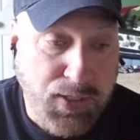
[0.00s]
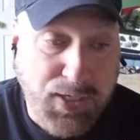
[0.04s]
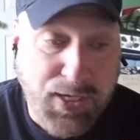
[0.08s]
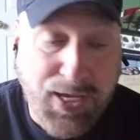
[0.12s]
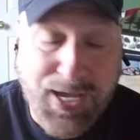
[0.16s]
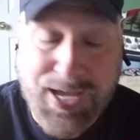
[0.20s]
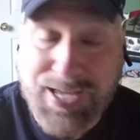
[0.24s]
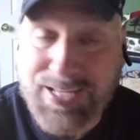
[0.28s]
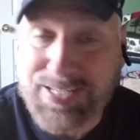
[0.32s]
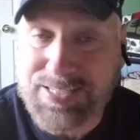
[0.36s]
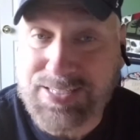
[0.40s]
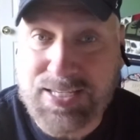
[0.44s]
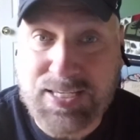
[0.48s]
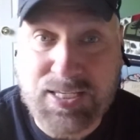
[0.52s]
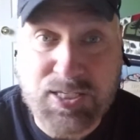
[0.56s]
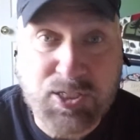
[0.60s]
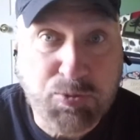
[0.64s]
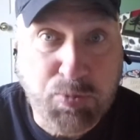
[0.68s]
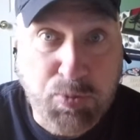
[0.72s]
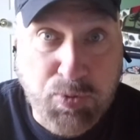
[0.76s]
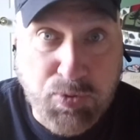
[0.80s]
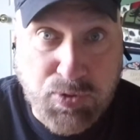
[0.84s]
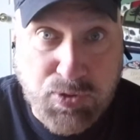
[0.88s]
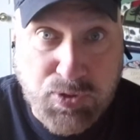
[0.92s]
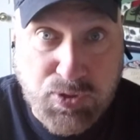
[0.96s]
a
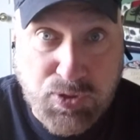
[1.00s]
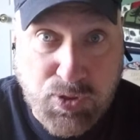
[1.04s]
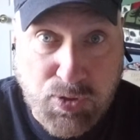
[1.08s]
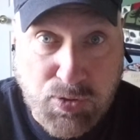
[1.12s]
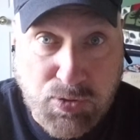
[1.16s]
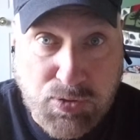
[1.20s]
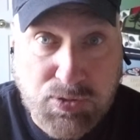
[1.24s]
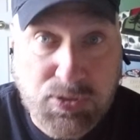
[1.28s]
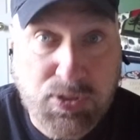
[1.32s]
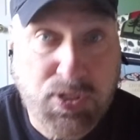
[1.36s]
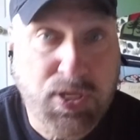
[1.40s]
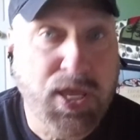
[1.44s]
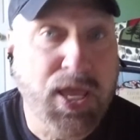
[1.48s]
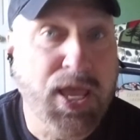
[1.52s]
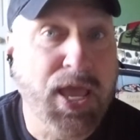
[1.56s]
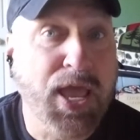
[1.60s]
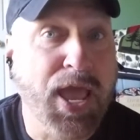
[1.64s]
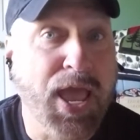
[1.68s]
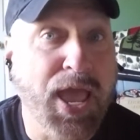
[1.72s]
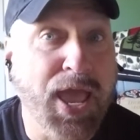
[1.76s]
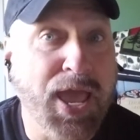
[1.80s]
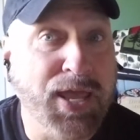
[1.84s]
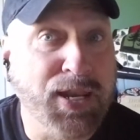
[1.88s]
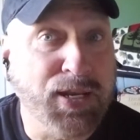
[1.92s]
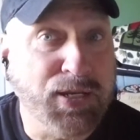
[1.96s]
teaspoon of salt
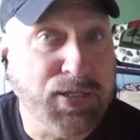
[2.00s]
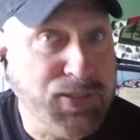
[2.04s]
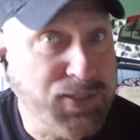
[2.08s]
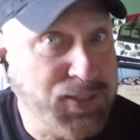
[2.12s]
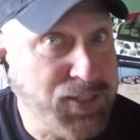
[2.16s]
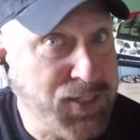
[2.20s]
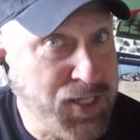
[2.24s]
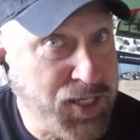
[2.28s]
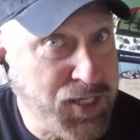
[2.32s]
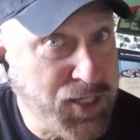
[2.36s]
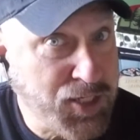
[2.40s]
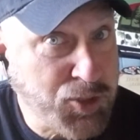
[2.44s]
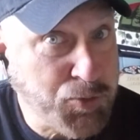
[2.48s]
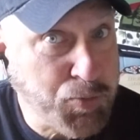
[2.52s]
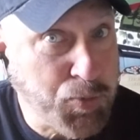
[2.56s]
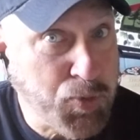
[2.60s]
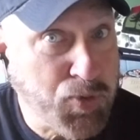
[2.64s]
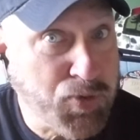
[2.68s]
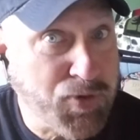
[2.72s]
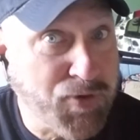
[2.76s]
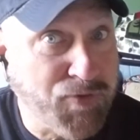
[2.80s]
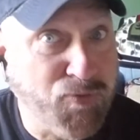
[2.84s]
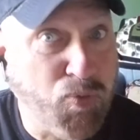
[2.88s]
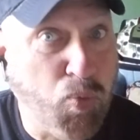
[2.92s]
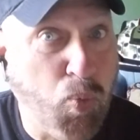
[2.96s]
and a teaspoon
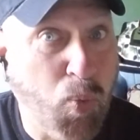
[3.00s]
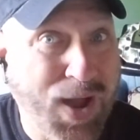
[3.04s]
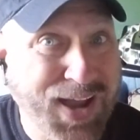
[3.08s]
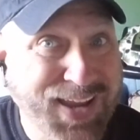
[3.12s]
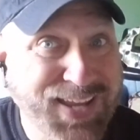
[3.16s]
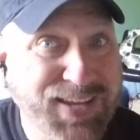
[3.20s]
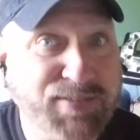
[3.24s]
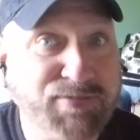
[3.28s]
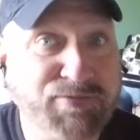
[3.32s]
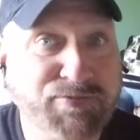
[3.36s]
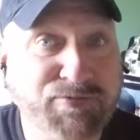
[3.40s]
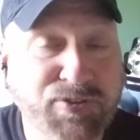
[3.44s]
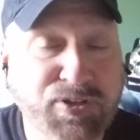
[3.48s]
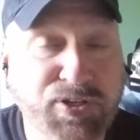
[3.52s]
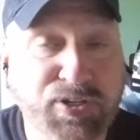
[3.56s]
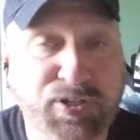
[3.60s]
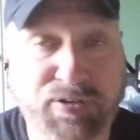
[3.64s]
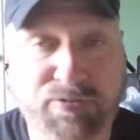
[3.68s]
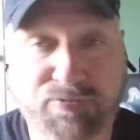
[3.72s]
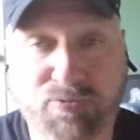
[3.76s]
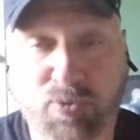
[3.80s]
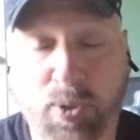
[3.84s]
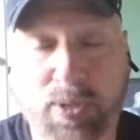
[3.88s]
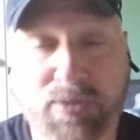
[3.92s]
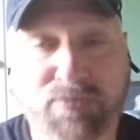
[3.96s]
of white vinegar.
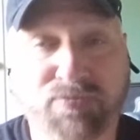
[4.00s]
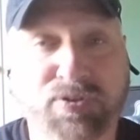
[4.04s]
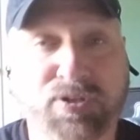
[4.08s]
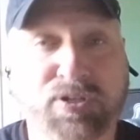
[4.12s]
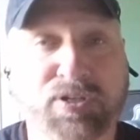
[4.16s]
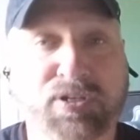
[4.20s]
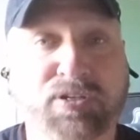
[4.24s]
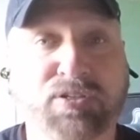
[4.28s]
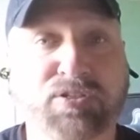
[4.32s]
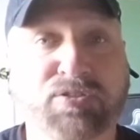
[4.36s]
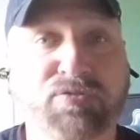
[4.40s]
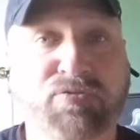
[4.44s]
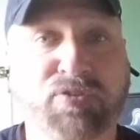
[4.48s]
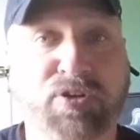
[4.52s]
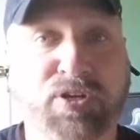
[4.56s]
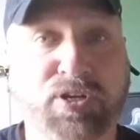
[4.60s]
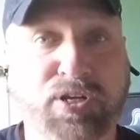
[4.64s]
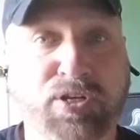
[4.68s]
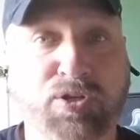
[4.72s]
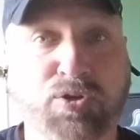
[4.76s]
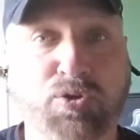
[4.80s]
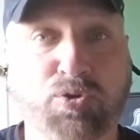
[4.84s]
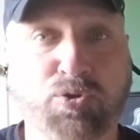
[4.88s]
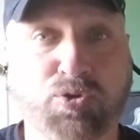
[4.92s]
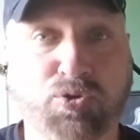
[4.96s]
White vinegar is very
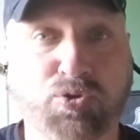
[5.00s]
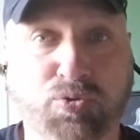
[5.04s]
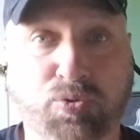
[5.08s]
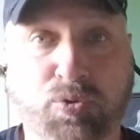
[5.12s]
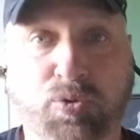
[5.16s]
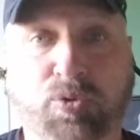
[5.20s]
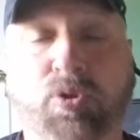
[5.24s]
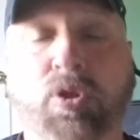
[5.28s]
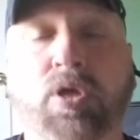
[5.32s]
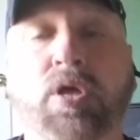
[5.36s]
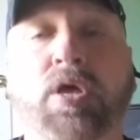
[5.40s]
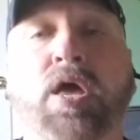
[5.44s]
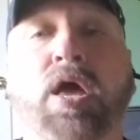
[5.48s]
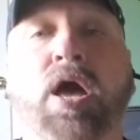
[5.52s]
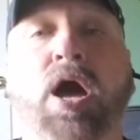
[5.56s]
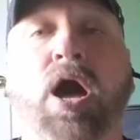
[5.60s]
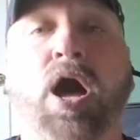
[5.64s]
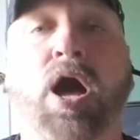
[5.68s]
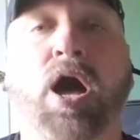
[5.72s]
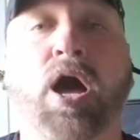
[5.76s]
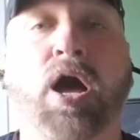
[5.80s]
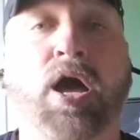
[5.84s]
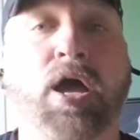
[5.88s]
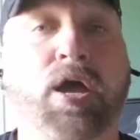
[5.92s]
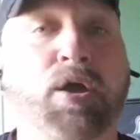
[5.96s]
neutral.
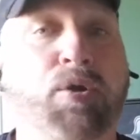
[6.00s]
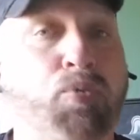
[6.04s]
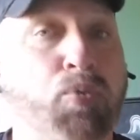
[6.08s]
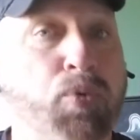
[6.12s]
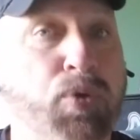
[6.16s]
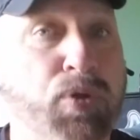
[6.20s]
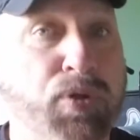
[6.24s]
It will